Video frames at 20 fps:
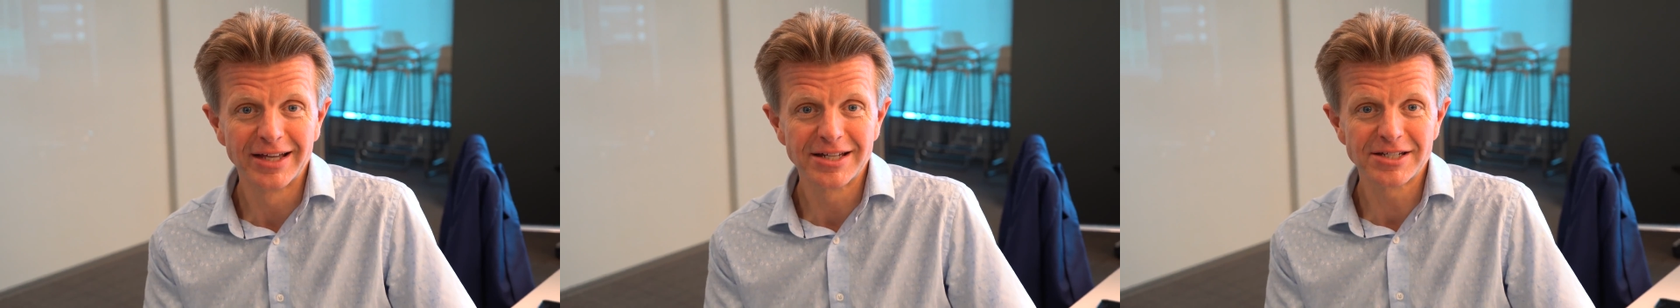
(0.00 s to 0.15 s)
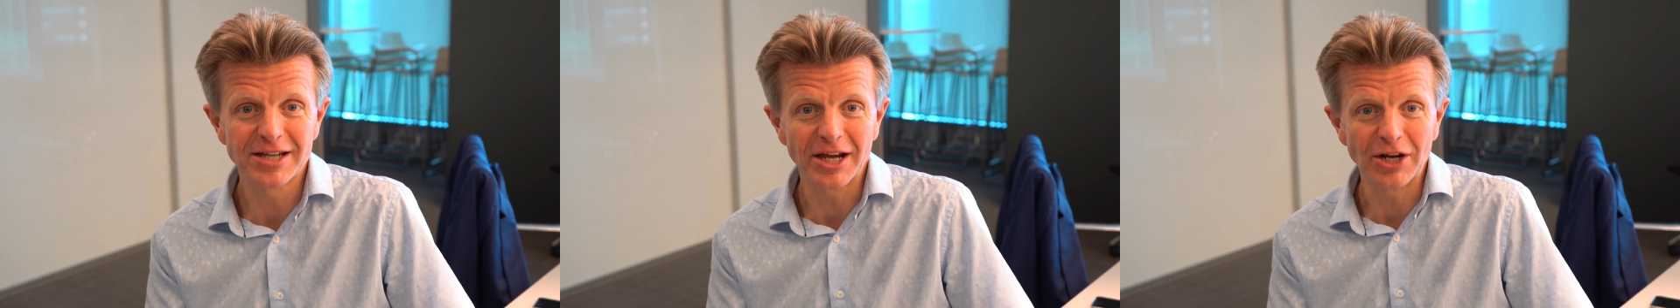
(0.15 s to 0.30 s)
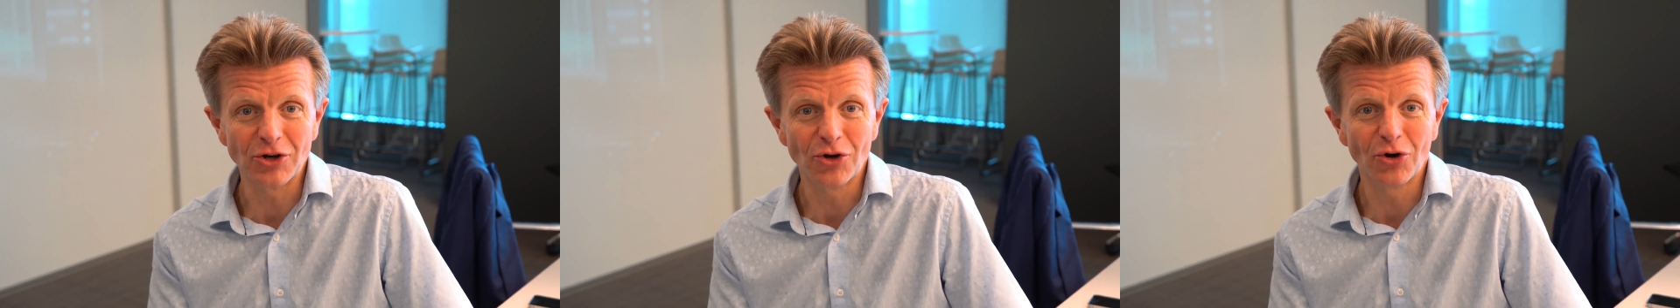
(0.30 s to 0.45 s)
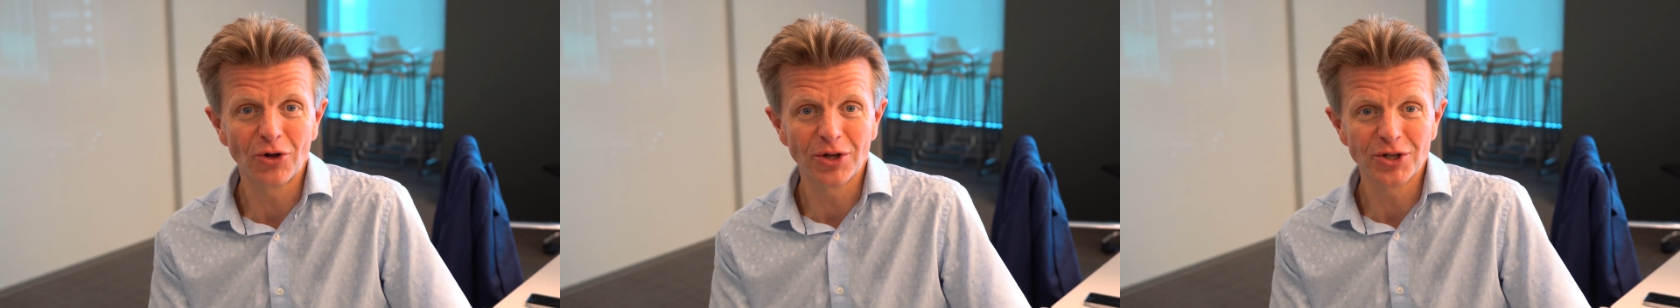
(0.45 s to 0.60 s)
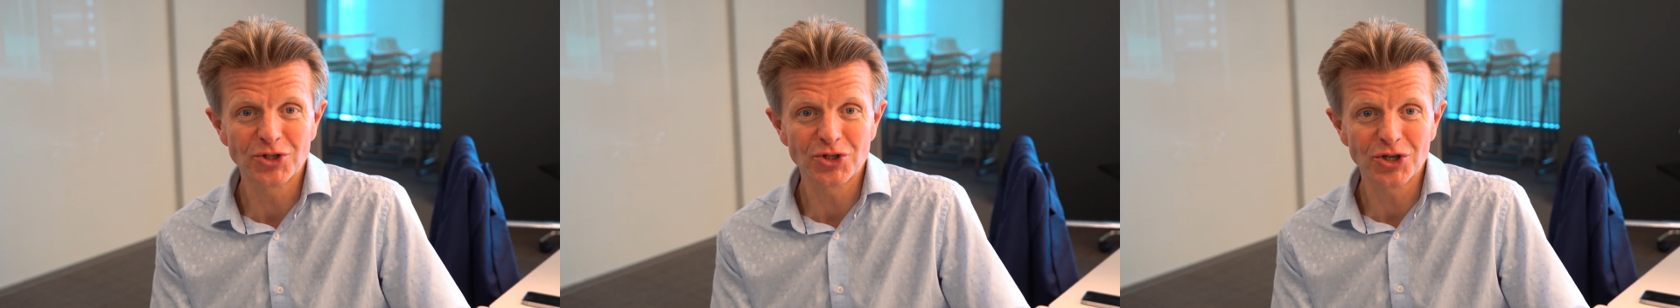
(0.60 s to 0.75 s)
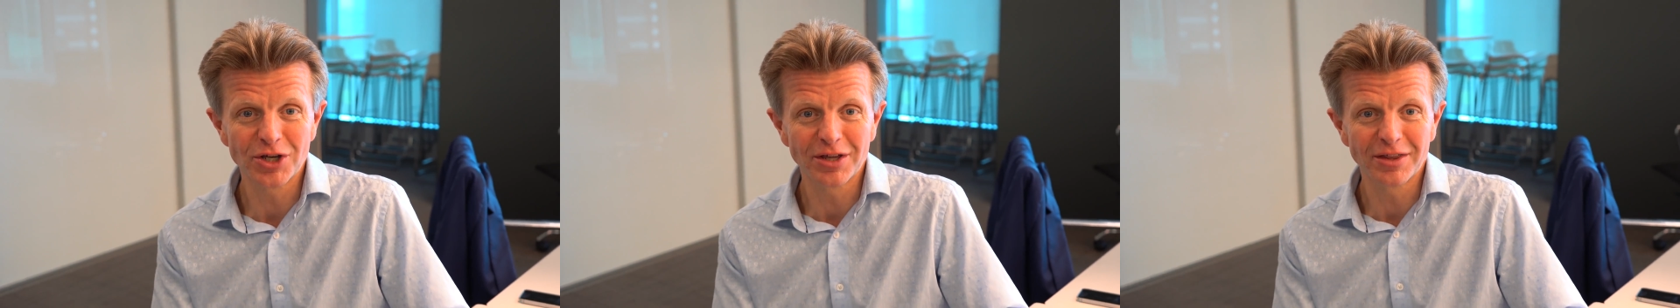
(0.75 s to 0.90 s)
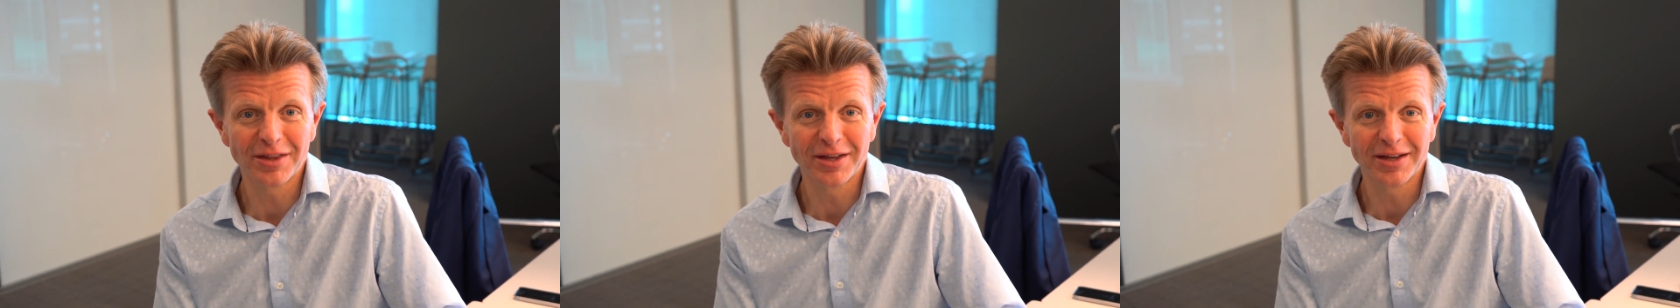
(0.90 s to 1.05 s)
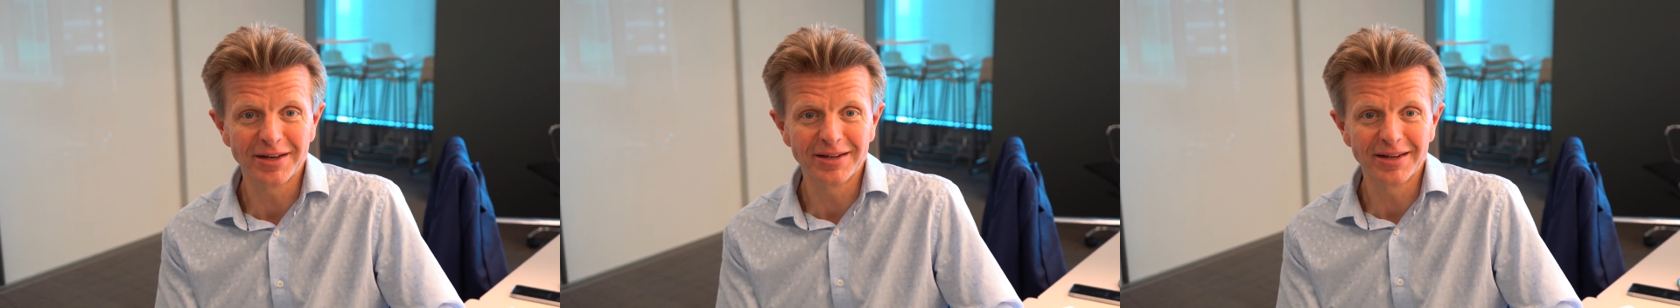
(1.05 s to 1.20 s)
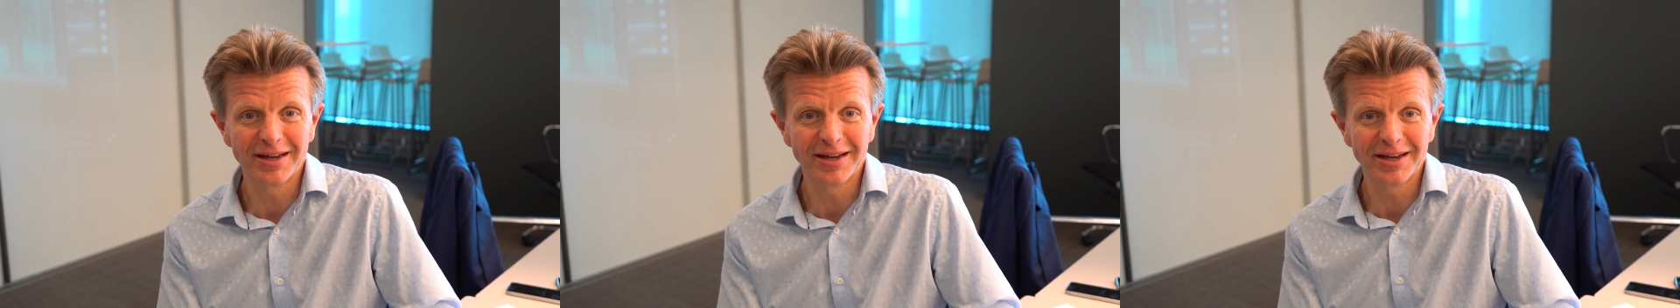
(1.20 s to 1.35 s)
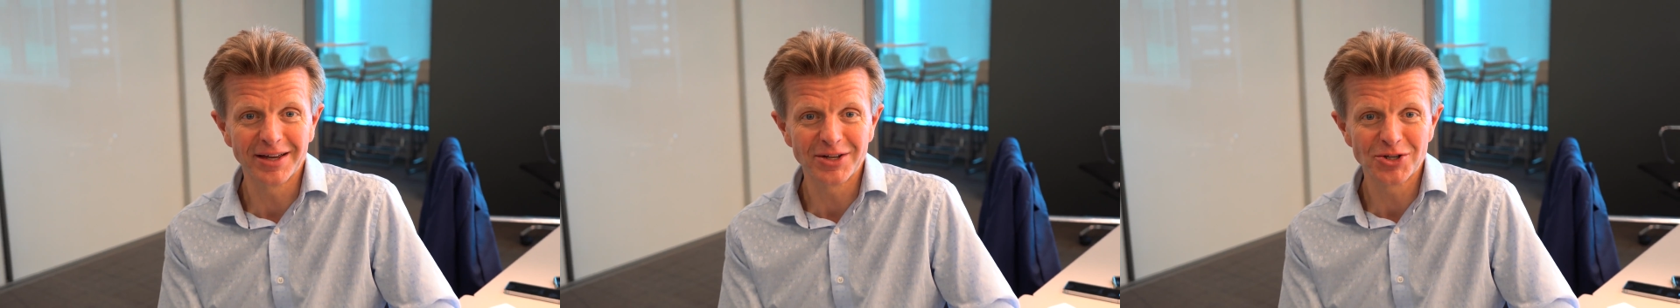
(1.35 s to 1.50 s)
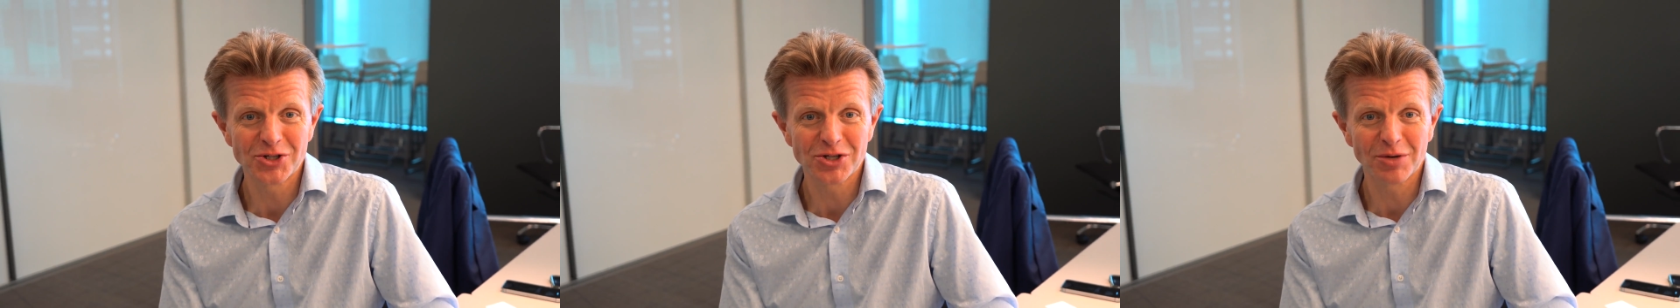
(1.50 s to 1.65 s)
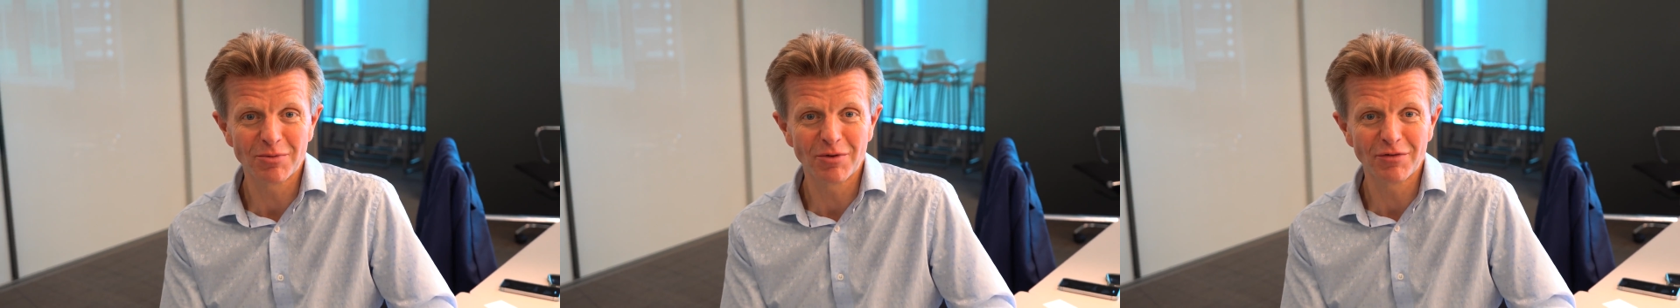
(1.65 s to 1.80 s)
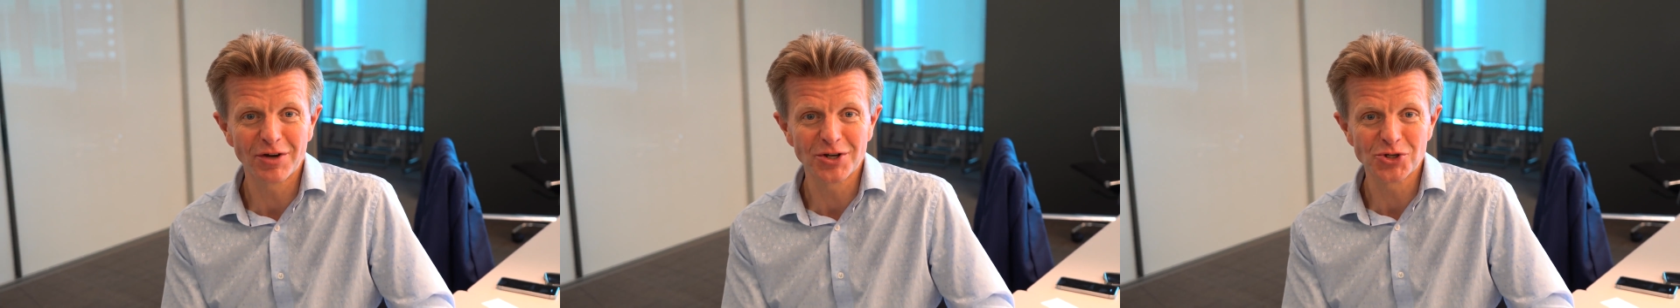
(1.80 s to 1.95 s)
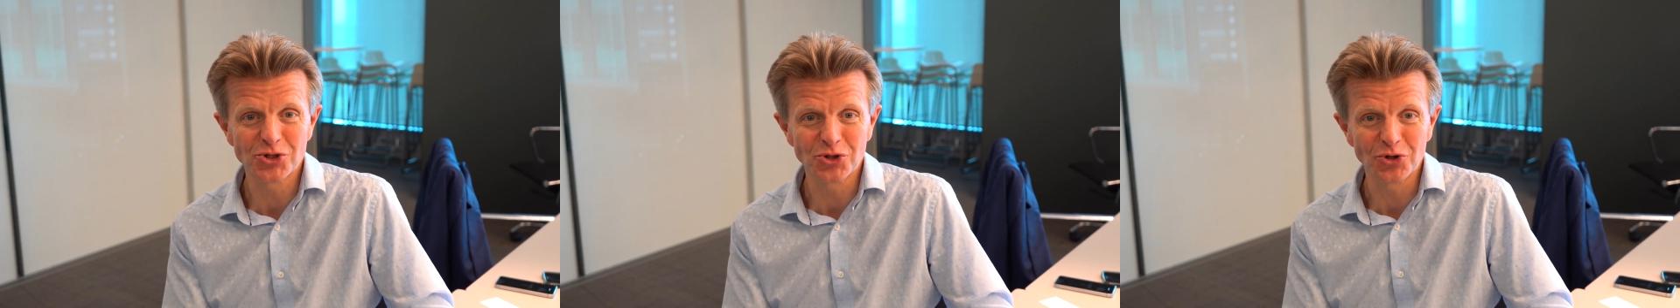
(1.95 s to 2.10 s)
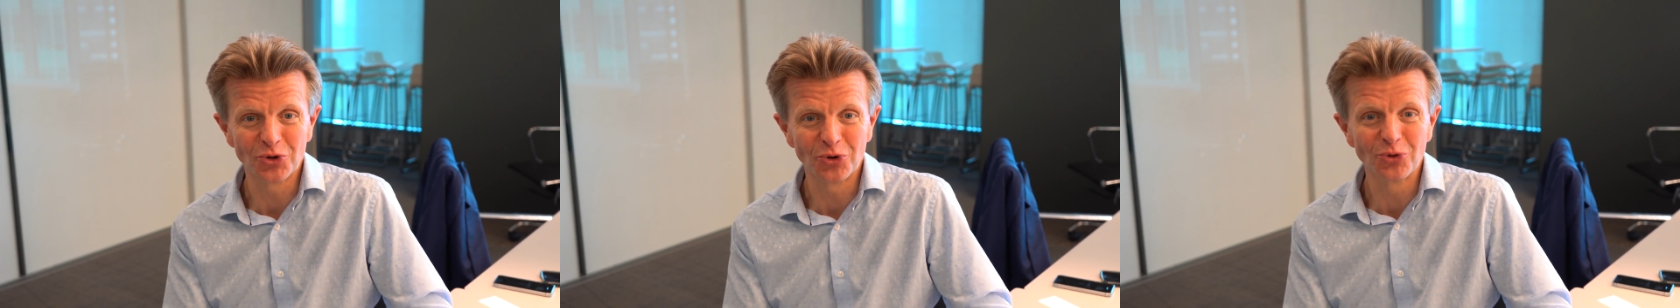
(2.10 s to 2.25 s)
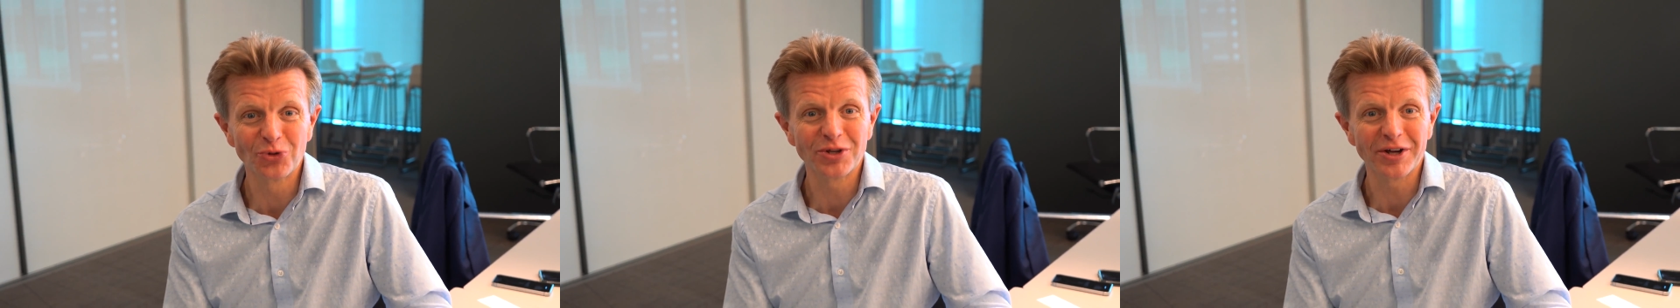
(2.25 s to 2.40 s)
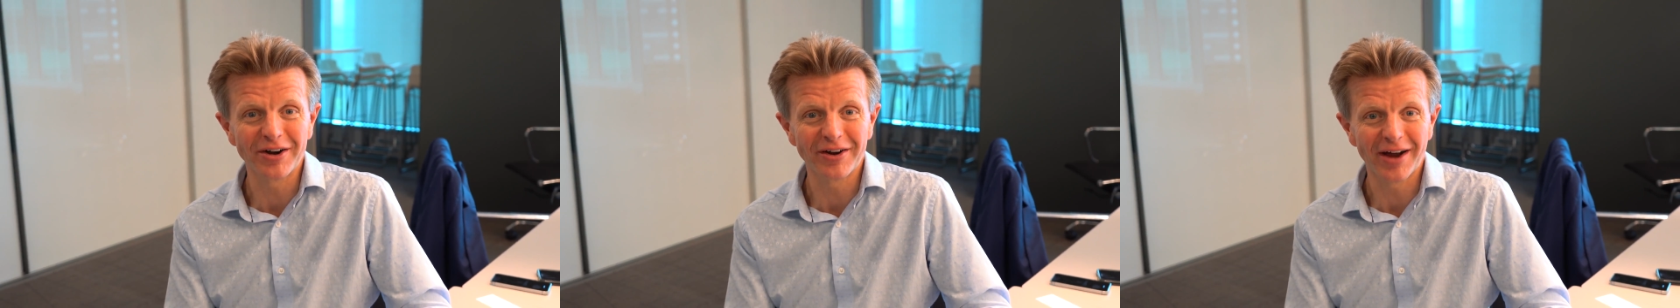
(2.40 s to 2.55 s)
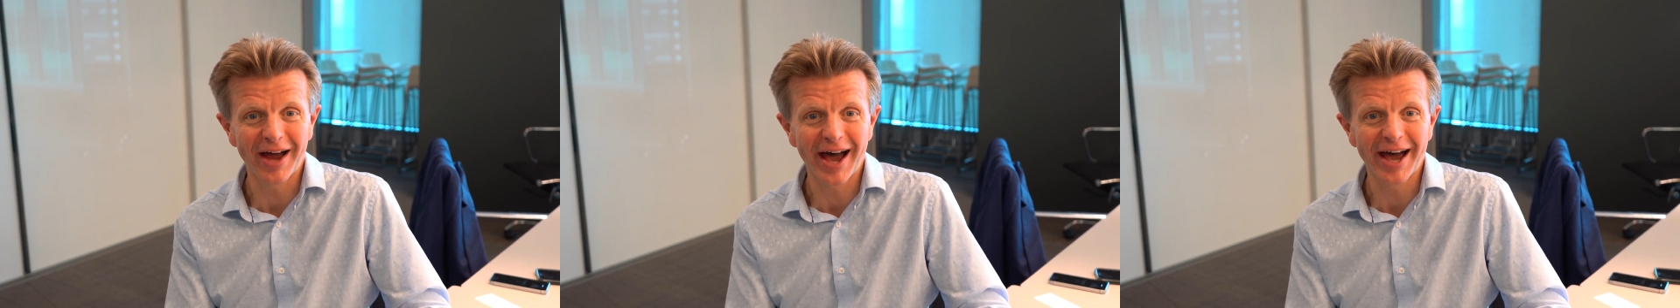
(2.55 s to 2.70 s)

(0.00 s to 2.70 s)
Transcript: technology than some of us older